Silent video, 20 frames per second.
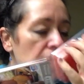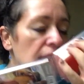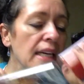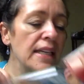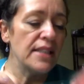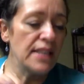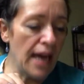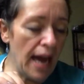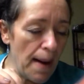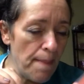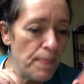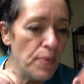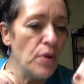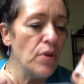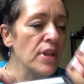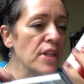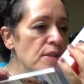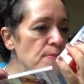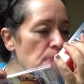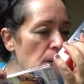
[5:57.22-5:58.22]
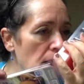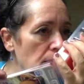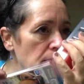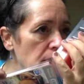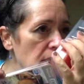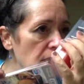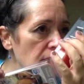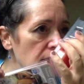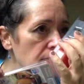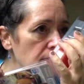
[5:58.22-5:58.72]
It's apple, it's
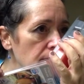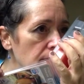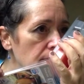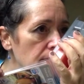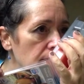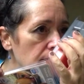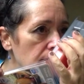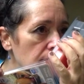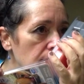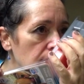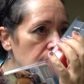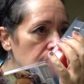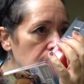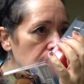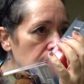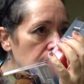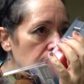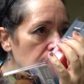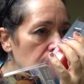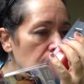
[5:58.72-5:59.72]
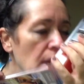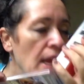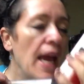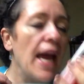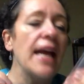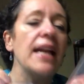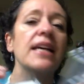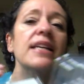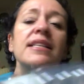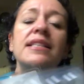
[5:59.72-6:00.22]
pumpkin,
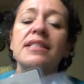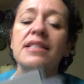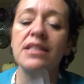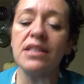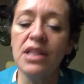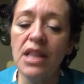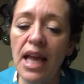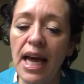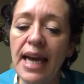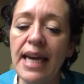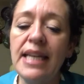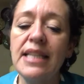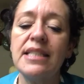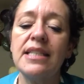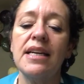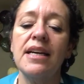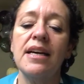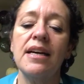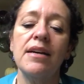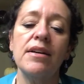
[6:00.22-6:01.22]
and a slight